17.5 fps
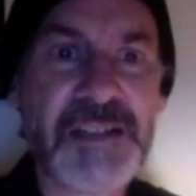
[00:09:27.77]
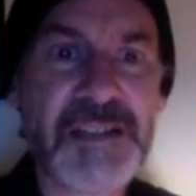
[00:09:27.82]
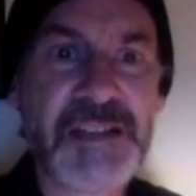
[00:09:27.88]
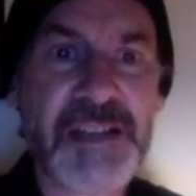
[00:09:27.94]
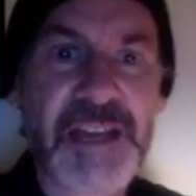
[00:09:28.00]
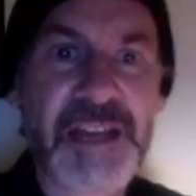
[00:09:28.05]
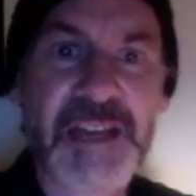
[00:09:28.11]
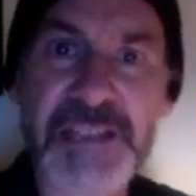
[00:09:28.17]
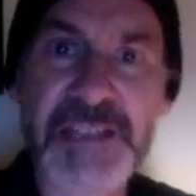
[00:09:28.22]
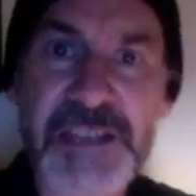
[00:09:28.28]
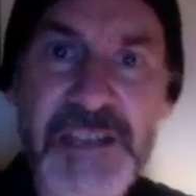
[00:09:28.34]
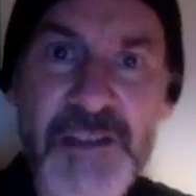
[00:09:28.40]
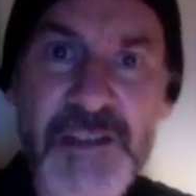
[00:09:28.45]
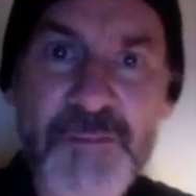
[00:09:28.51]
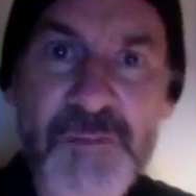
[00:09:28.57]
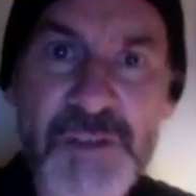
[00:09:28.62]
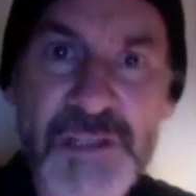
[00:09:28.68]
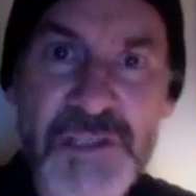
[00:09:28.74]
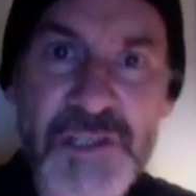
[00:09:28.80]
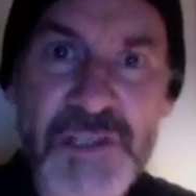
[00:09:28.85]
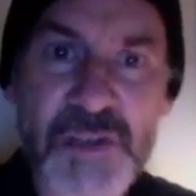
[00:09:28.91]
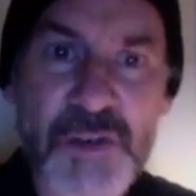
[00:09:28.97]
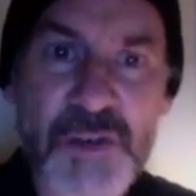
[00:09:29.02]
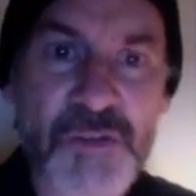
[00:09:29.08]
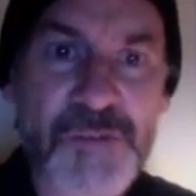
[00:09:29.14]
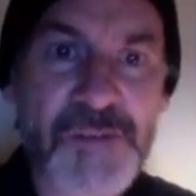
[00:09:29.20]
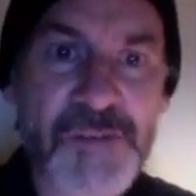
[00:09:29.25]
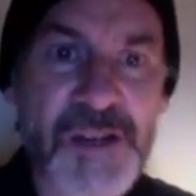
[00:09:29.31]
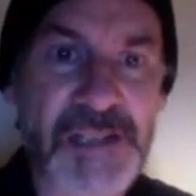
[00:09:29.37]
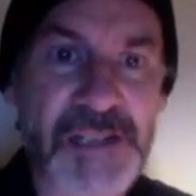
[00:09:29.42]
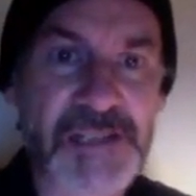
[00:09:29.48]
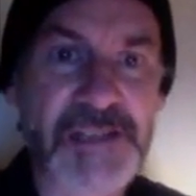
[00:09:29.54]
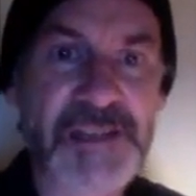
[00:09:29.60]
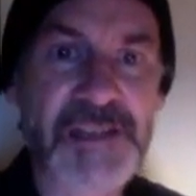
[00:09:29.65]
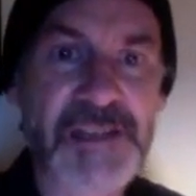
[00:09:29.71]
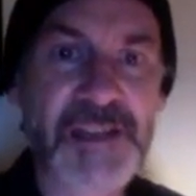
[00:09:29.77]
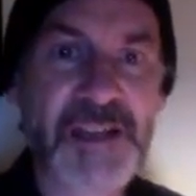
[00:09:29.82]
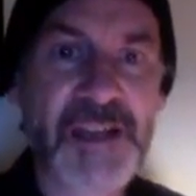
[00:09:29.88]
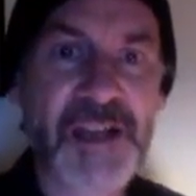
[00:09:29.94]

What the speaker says: And here were the two of us,